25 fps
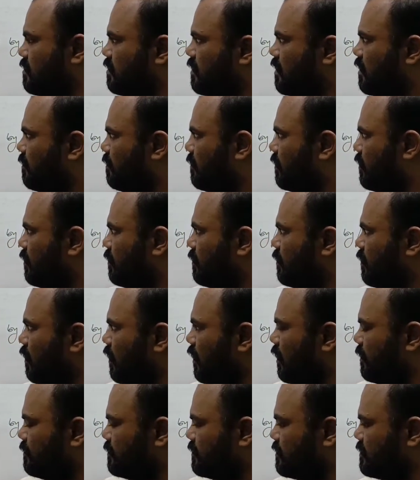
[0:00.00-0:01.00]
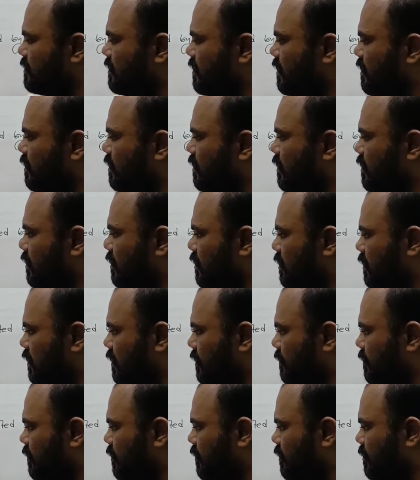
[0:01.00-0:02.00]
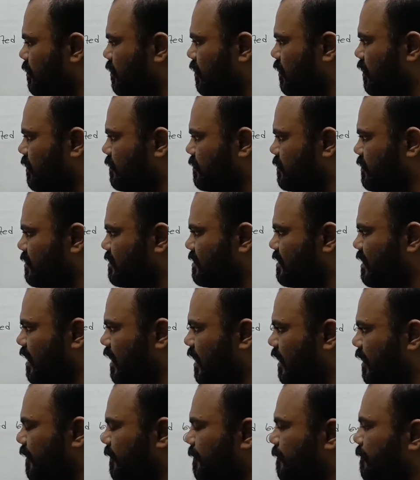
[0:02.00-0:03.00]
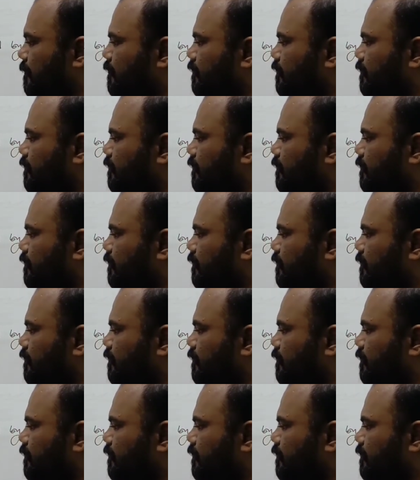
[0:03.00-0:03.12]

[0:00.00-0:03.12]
Number of columns is n, here the number of columns is m.